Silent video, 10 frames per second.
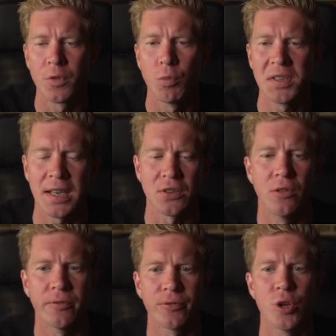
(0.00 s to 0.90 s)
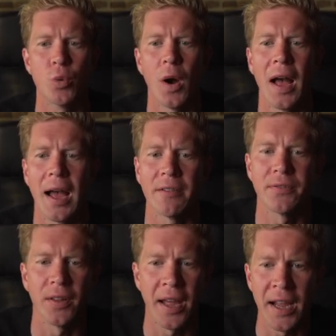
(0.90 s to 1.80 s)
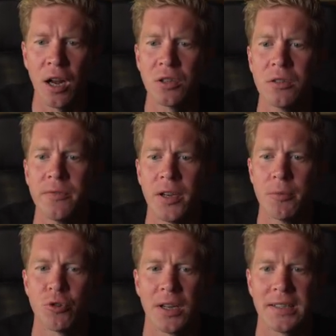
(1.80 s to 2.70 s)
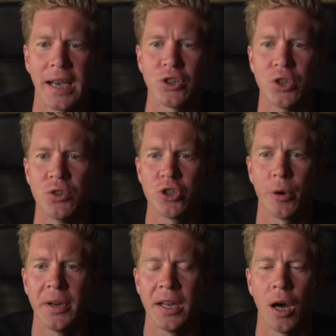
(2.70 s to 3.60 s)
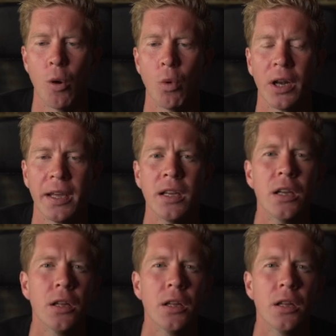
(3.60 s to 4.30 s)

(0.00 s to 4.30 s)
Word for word: Once that's gone through, we'll have an unconfirmed transaction shown in our wallet.